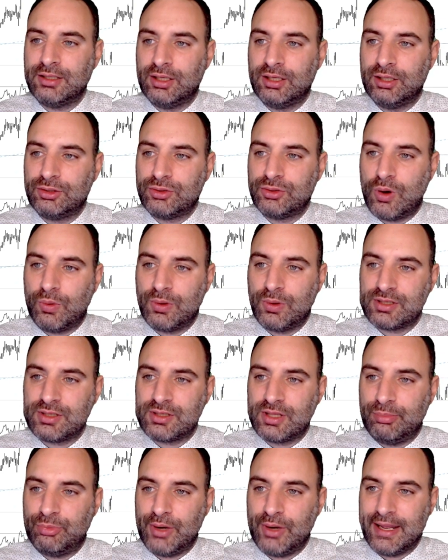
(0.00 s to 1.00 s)
towards the
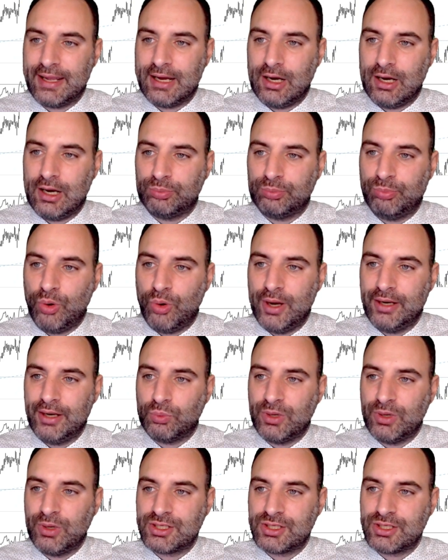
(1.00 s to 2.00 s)
breakout point,
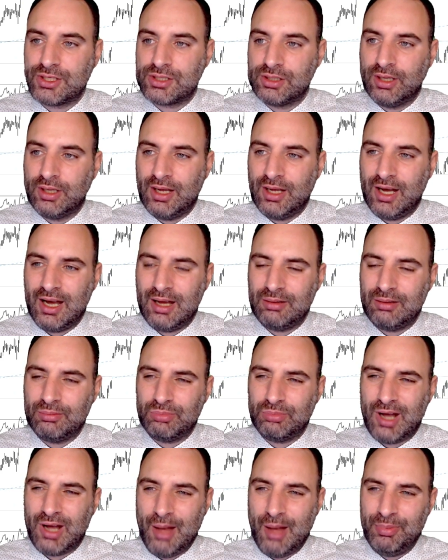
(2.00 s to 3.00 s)
which
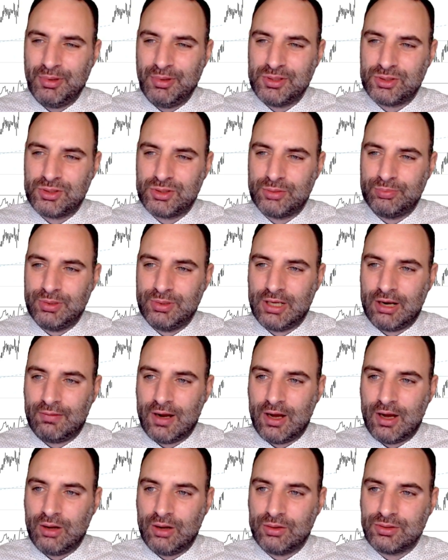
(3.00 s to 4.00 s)
happens to be
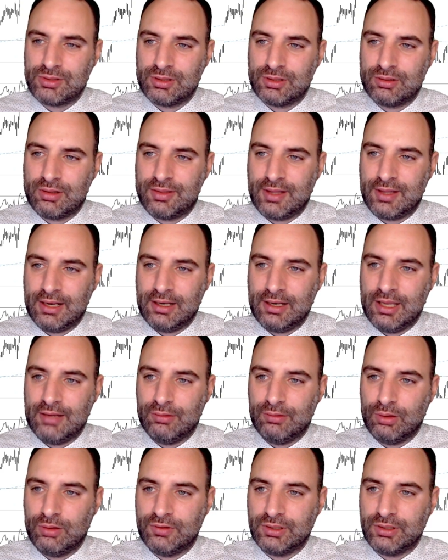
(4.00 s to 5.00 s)
around that
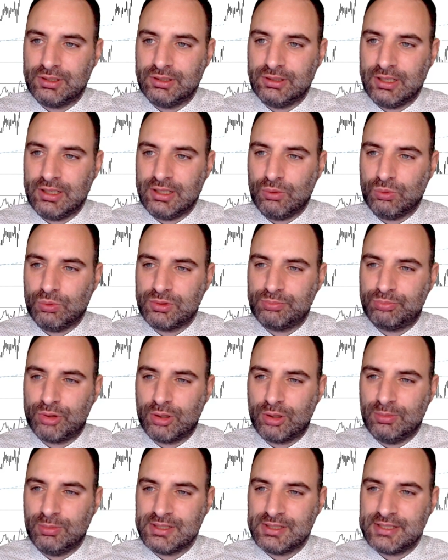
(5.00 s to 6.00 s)
level over here. I would
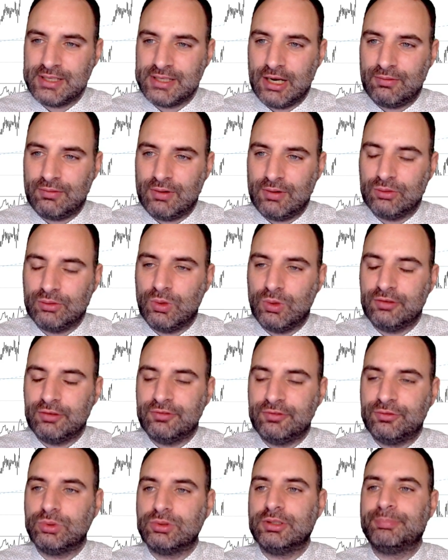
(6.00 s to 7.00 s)
probably say around
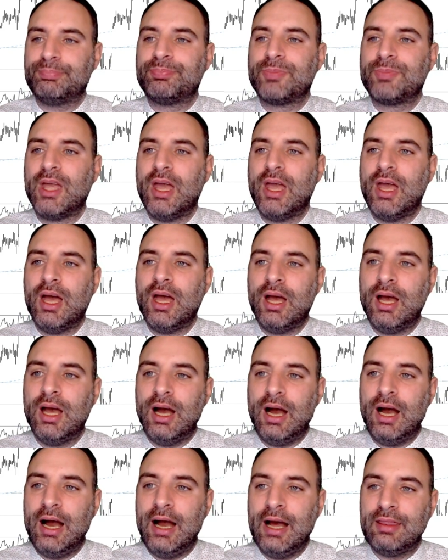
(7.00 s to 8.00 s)
140.
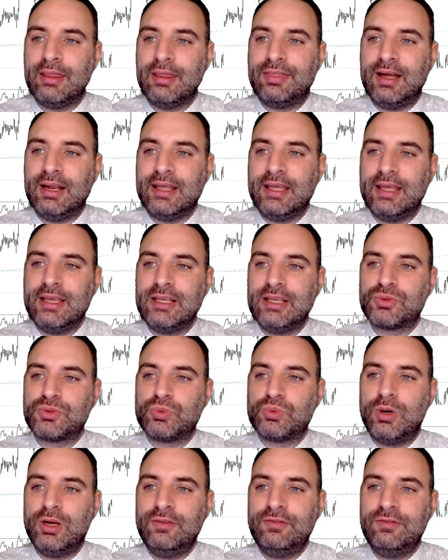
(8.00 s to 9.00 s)
And that is
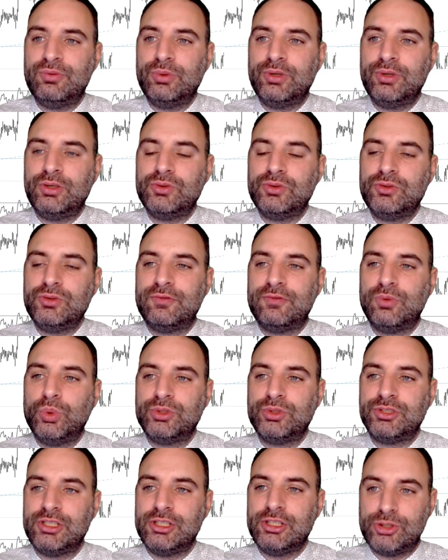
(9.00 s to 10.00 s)

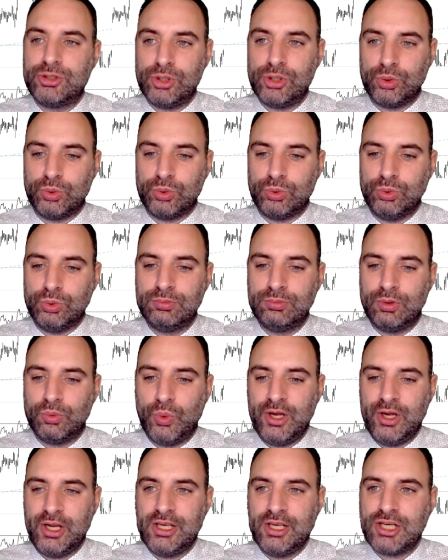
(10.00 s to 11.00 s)
142.42,
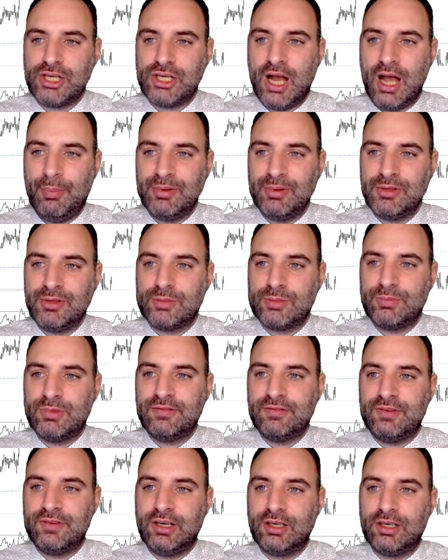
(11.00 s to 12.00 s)
which happens to be
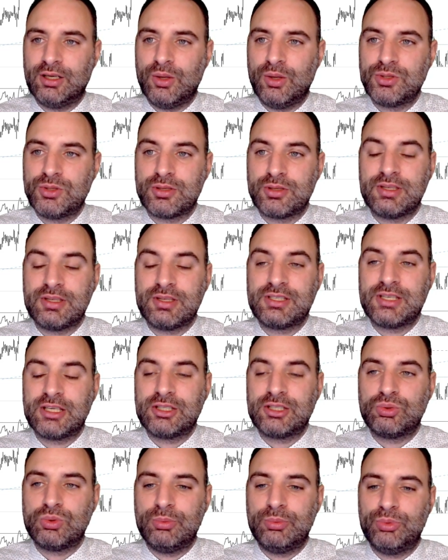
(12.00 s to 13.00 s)
very close to the
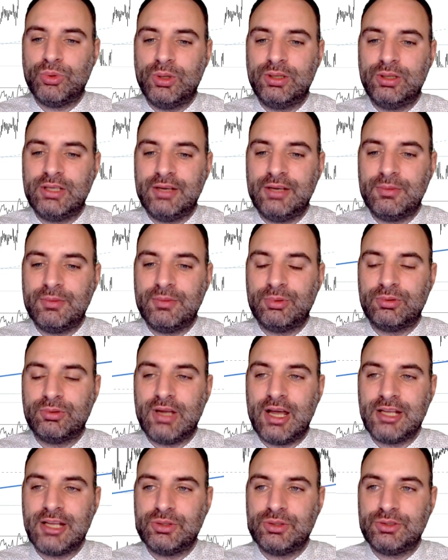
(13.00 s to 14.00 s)
61.8
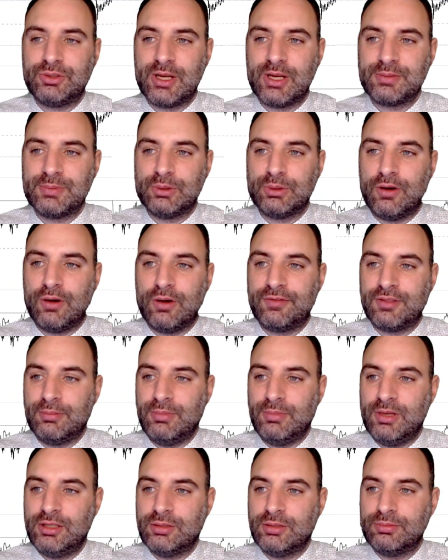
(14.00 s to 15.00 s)
Fibonacci retracement of the
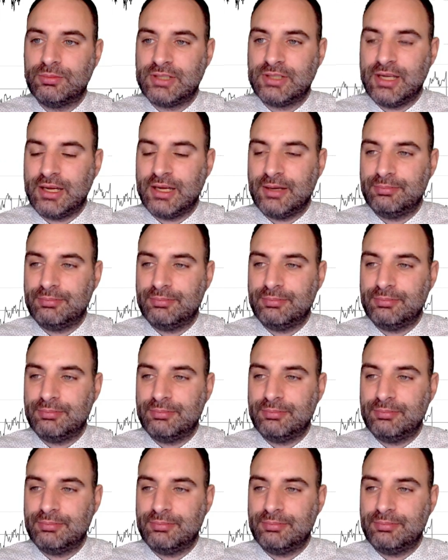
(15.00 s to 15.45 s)
medium-term